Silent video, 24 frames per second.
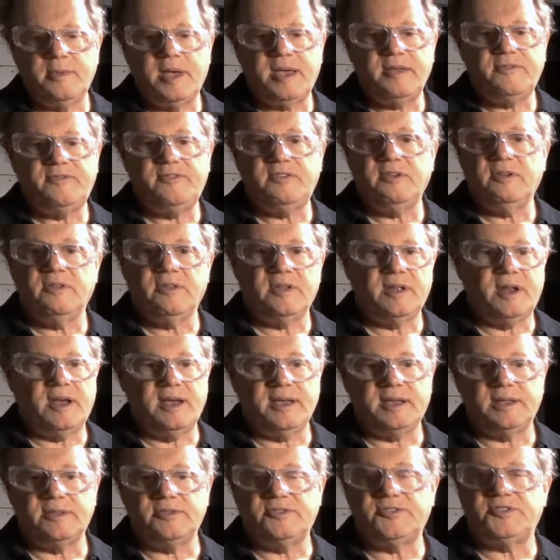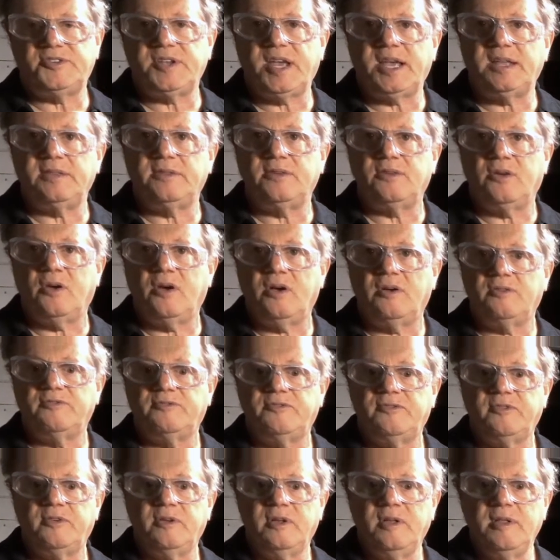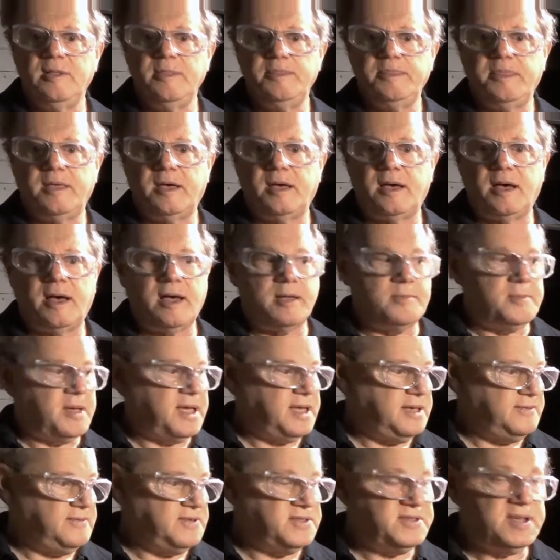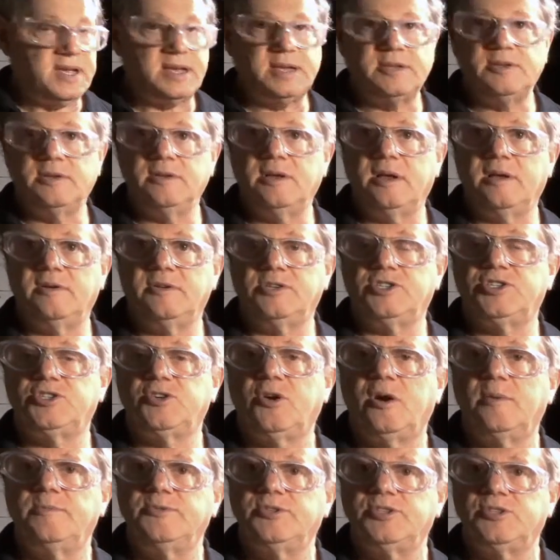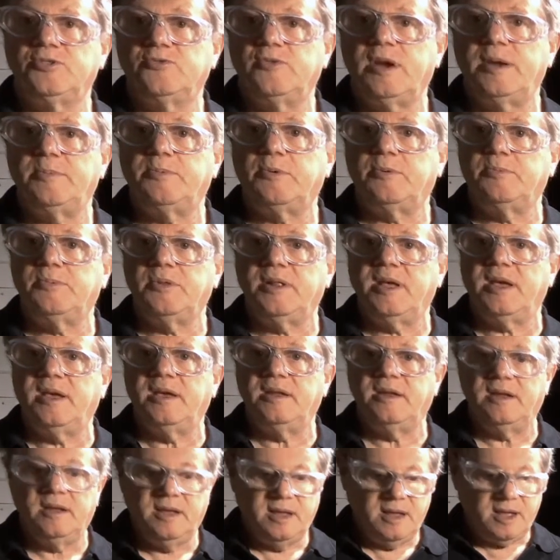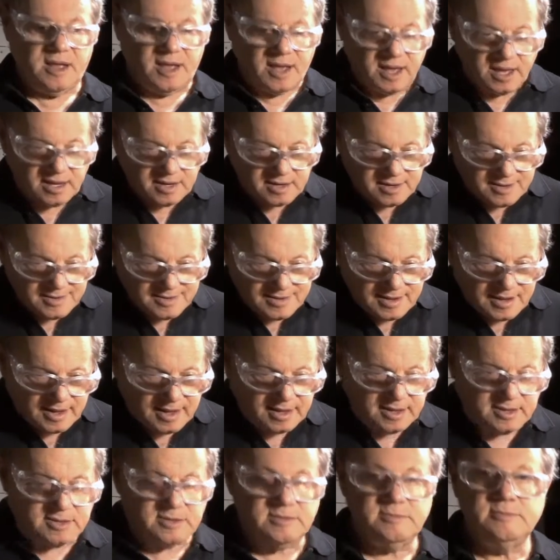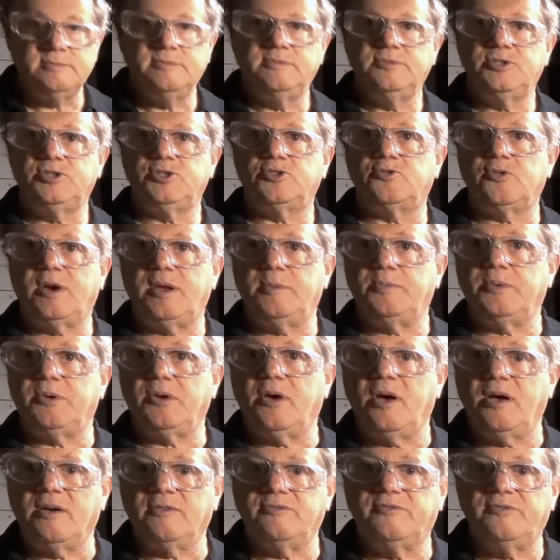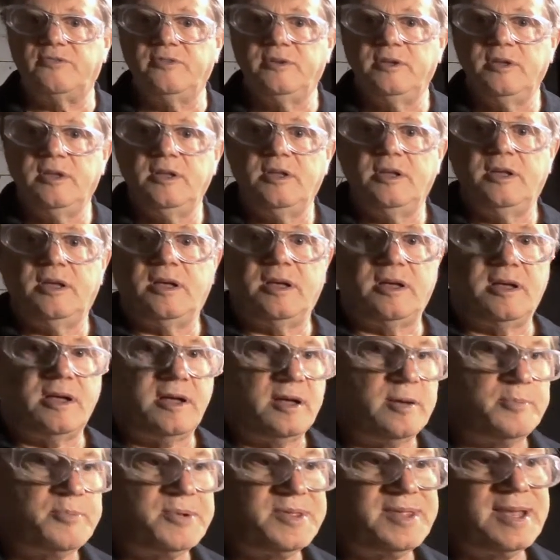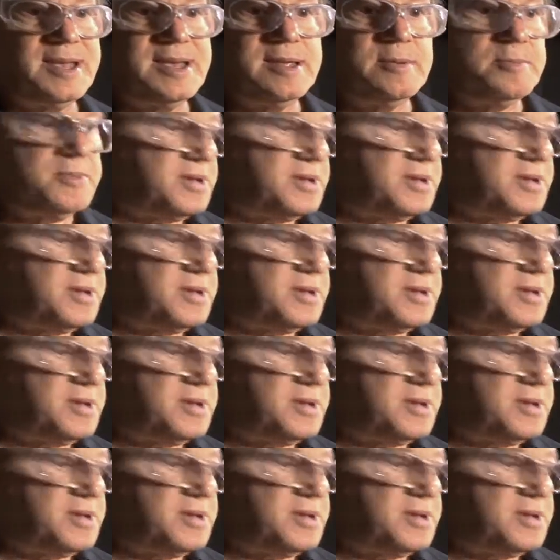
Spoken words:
may feel that I can sand it off. I may even take a sharp scraper blade and scrape it off, but they can